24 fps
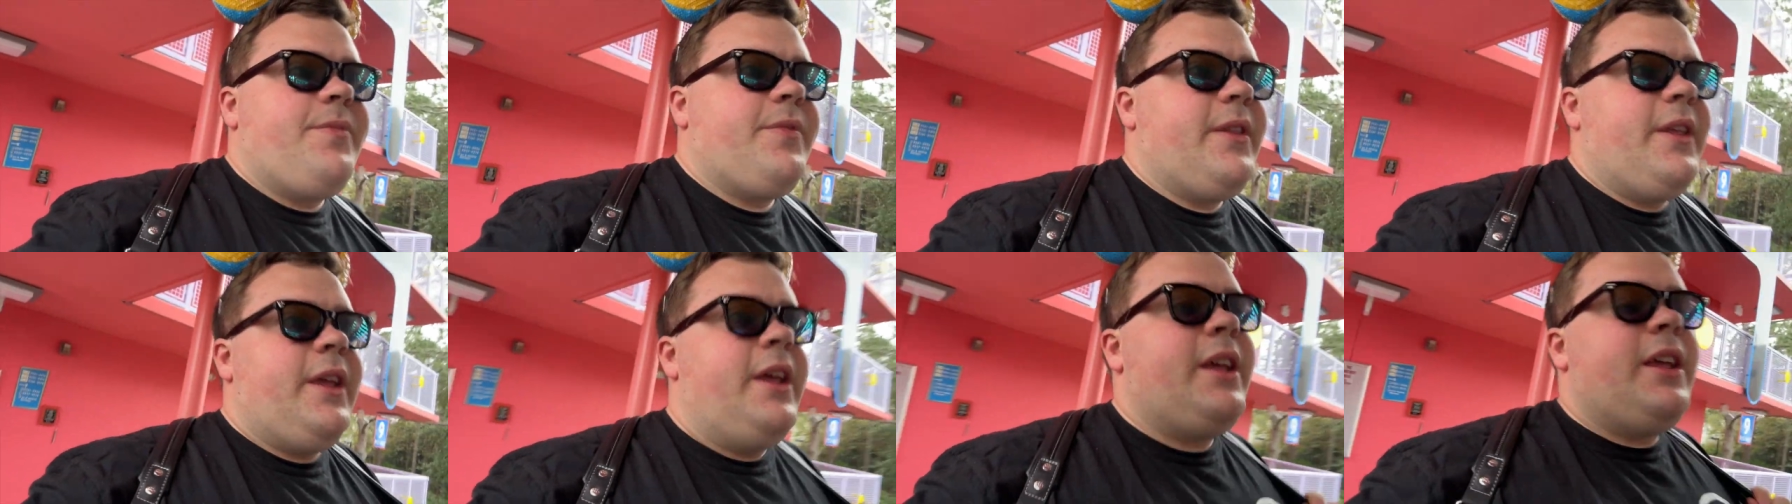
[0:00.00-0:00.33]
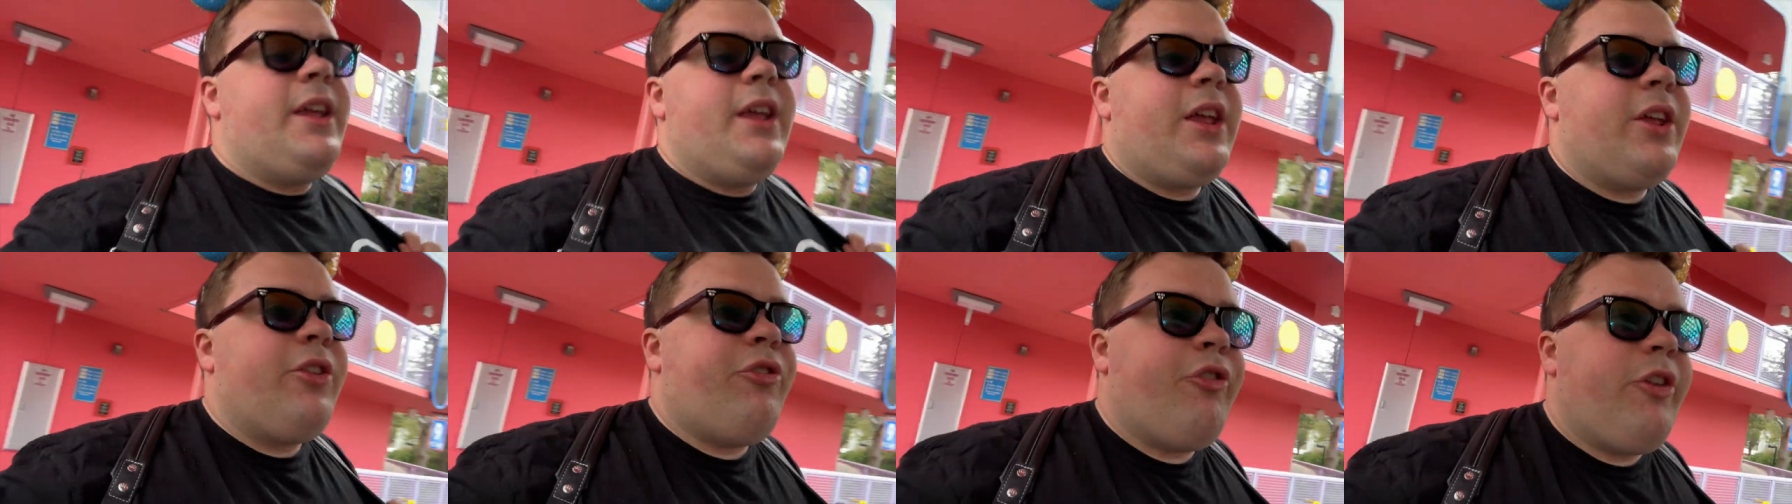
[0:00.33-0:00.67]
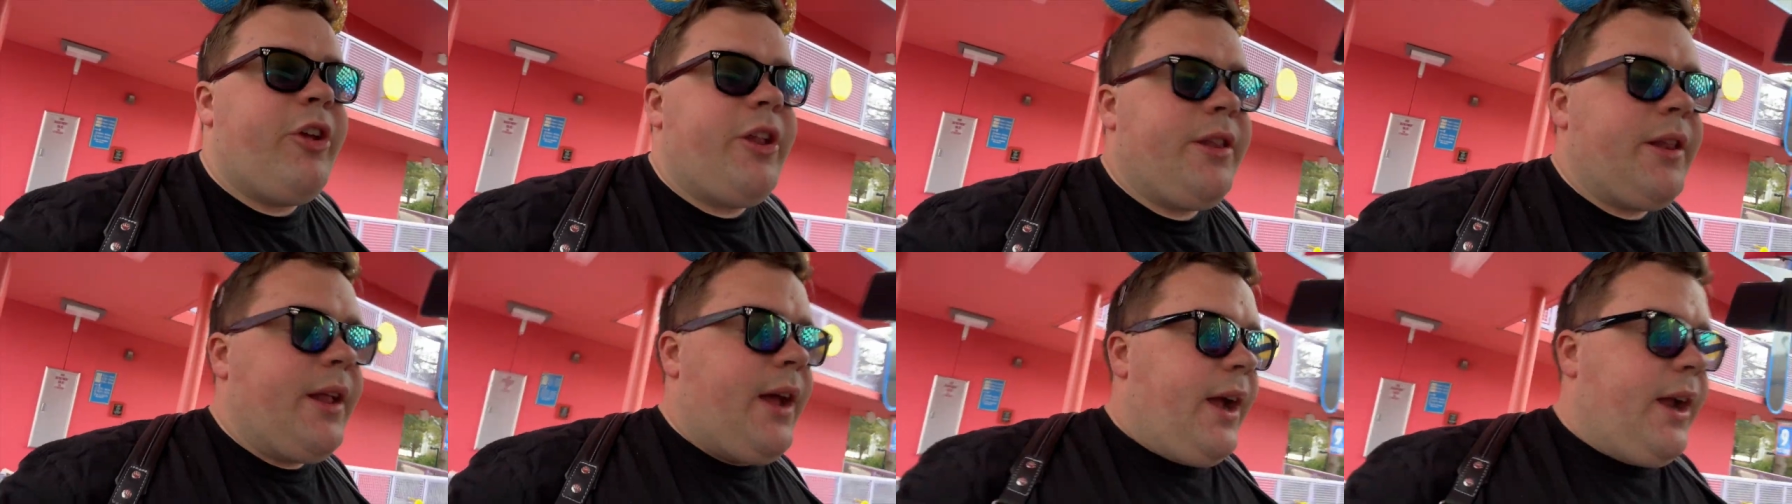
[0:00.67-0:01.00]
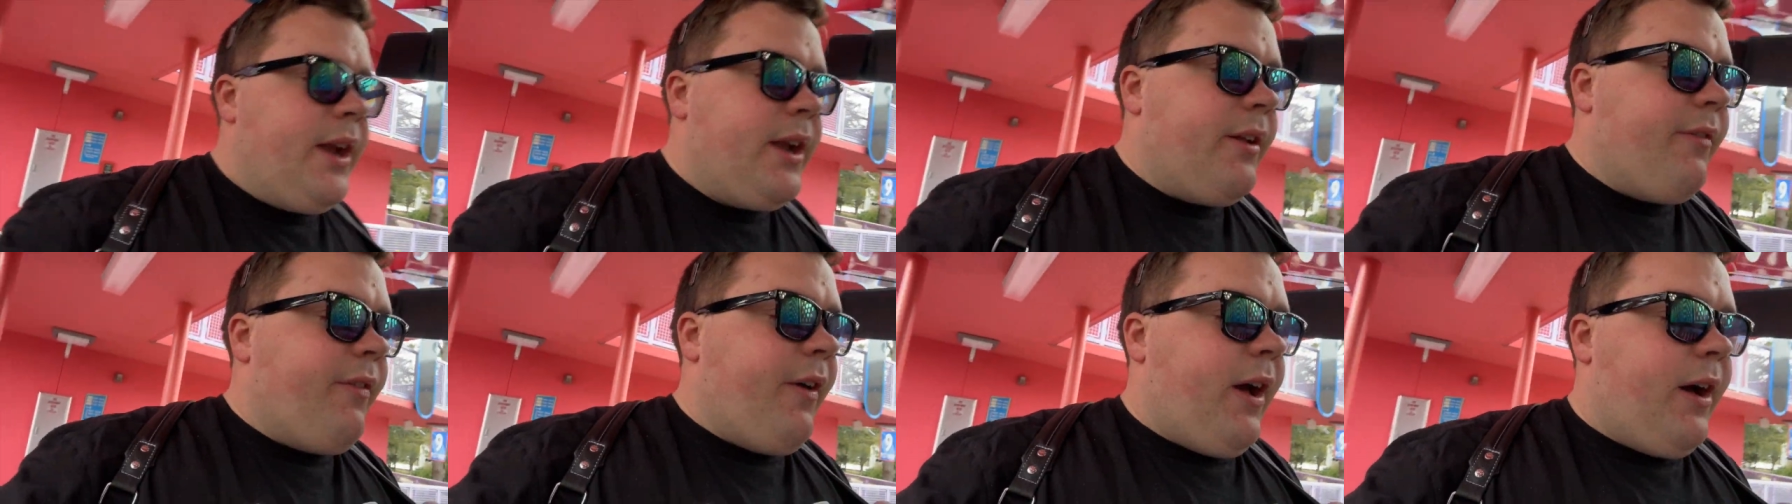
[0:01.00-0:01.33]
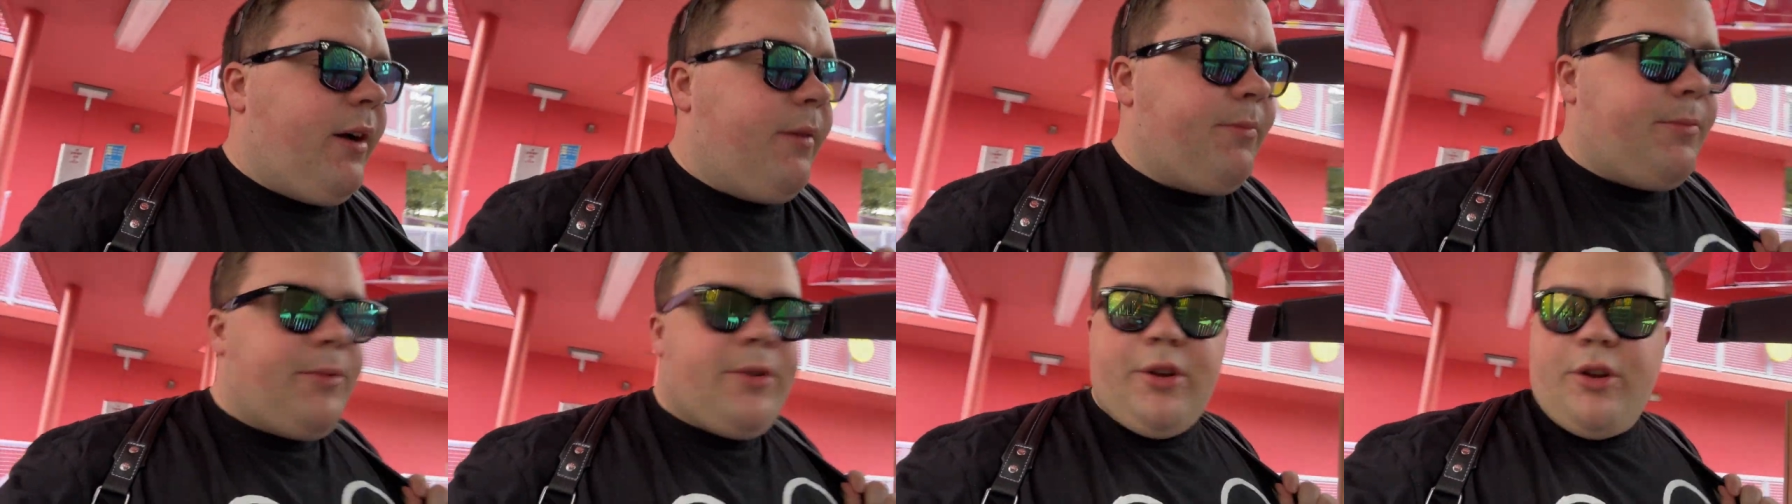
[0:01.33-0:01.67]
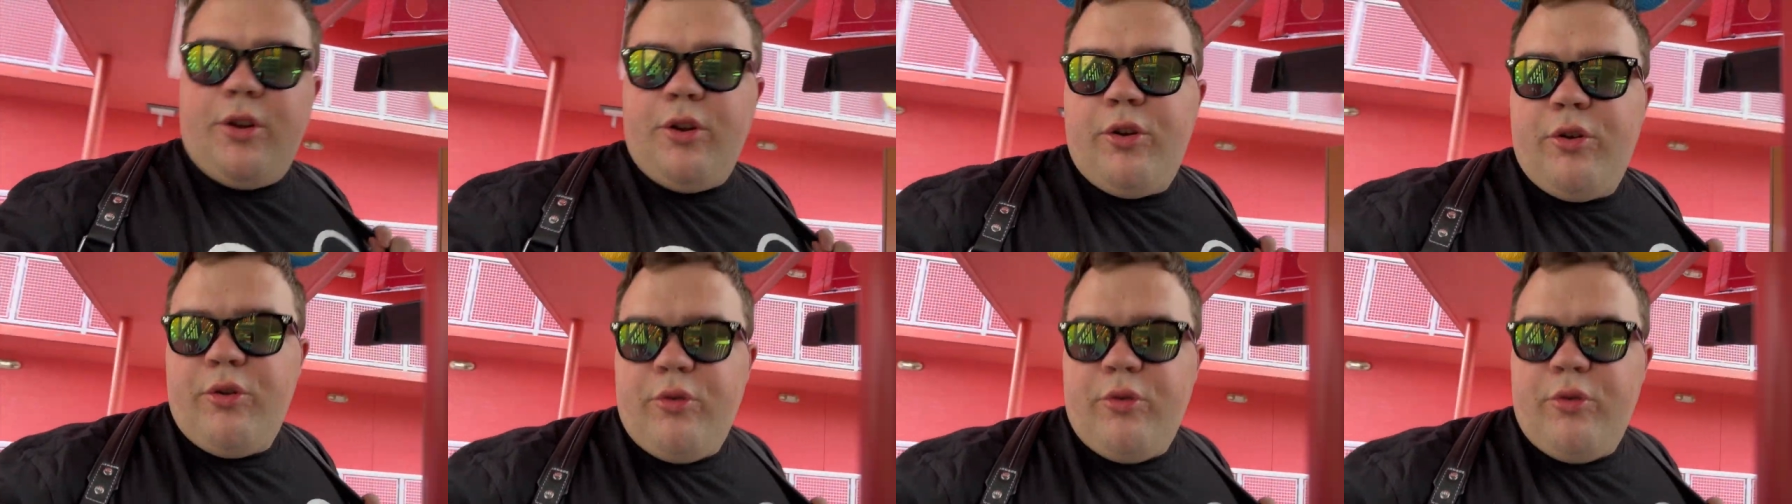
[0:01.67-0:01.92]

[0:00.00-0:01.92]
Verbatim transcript: it just kind of helped